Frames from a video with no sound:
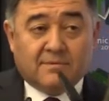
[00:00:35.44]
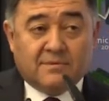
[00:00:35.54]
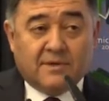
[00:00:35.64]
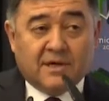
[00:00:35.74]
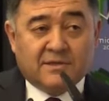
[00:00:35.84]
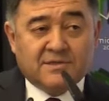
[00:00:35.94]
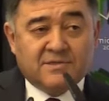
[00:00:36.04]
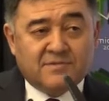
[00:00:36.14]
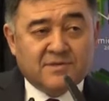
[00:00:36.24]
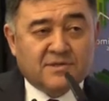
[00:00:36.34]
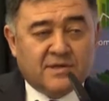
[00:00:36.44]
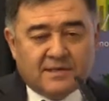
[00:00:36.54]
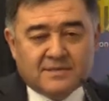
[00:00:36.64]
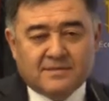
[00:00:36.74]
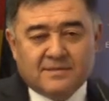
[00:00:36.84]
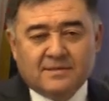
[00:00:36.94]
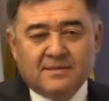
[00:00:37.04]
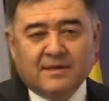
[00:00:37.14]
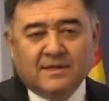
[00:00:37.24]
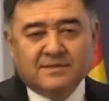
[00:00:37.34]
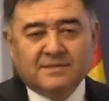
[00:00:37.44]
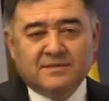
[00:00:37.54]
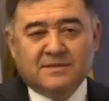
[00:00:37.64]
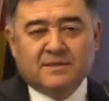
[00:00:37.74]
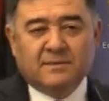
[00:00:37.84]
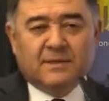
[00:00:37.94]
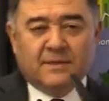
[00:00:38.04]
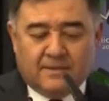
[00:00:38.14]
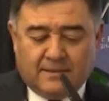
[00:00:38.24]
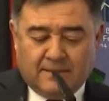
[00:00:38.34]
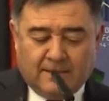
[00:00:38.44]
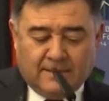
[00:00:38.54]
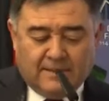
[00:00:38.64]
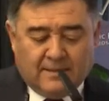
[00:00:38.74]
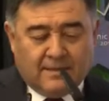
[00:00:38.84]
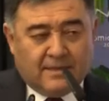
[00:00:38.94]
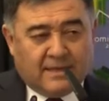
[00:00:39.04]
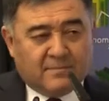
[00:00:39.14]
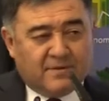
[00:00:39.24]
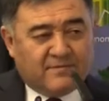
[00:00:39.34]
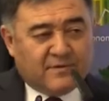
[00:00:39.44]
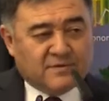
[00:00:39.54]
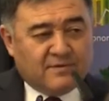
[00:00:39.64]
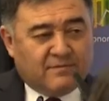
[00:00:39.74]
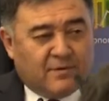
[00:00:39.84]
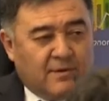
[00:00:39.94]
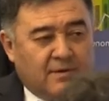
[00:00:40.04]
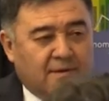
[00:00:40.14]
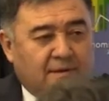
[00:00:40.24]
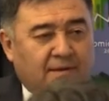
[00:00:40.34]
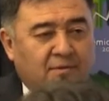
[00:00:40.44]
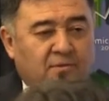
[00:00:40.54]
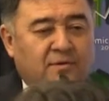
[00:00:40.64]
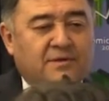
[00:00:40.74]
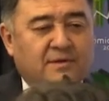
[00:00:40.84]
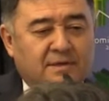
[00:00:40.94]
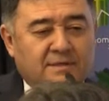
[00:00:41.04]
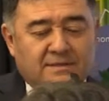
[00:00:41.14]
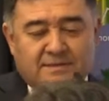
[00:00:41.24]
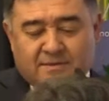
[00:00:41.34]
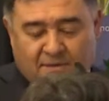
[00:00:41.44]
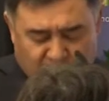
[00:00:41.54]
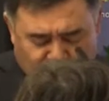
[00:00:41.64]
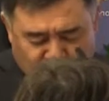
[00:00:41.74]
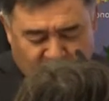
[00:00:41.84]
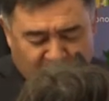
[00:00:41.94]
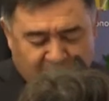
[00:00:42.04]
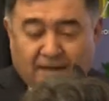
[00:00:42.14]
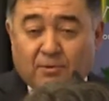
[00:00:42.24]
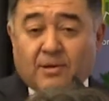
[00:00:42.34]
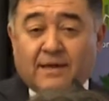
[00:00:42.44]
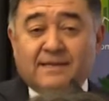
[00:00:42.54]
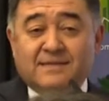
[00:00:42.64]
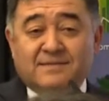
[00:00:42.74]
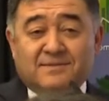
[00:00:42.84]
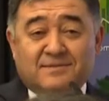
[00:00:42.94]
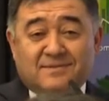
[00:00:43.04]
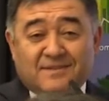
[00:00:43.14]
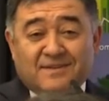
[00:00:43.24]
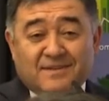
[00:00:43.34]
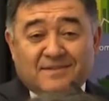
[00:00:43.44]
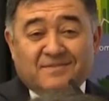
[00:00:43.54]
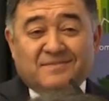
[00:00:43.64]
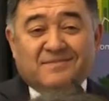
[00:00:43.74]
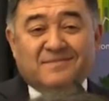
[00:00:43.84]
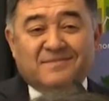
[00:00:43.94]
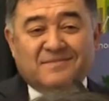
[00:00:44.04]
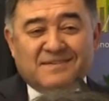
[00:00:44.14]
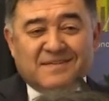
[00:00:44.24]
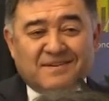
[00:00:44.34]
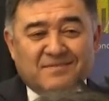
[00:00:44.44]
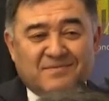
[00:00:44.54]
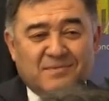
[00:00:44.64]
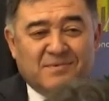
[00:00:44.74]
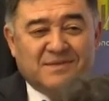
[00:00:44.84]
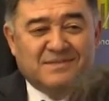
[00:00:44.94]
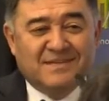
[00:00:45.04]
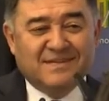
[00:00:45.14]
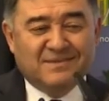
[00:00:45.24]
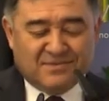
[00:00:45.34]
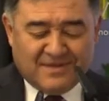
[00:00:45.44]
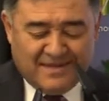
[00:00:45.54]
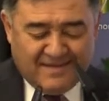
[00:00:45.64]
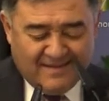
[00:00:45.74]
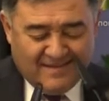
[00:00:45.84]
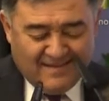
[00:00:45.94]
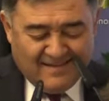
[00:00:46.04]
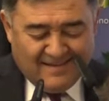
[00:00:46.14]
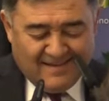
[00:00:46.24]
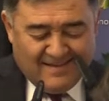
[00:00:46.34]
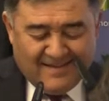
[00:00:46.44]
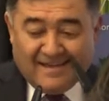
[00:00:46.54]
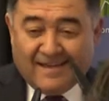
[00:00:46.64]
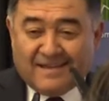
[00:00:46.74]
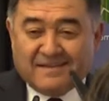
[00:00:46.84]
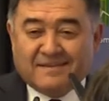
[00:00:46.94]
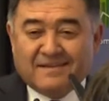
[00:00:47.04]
Dear distinguished guests, ladies and gentlemen, let me first of all congratulate our ladies with a Women's Day today, and